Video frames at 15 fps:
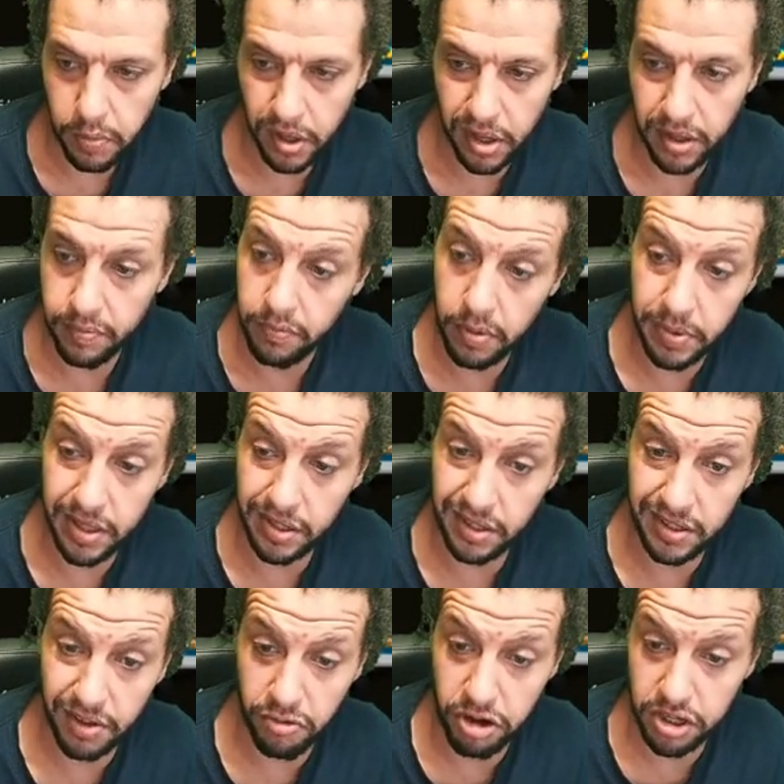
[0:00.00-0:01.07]
But maybe
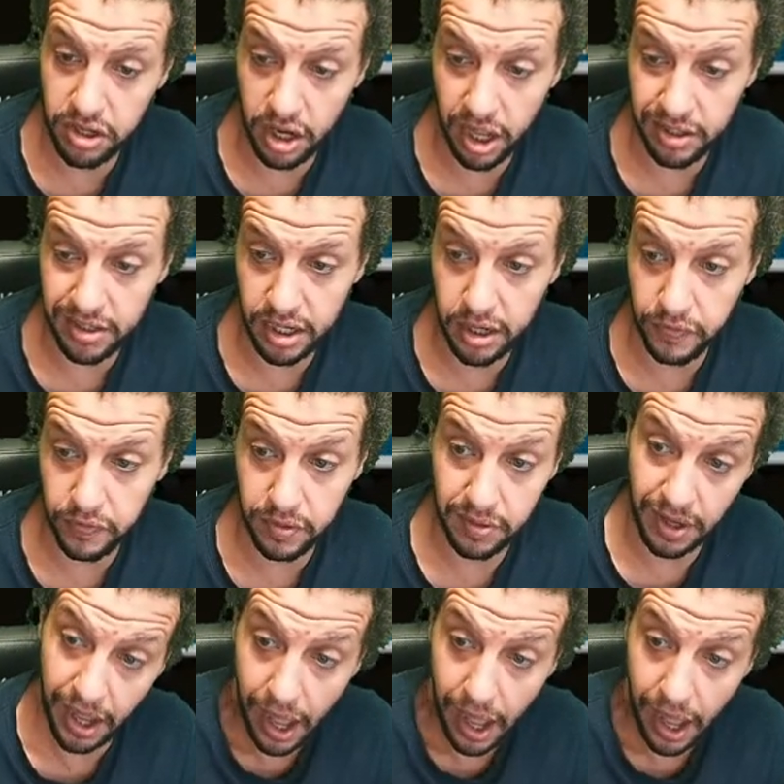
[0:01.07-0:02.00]
this is a reason Artie left.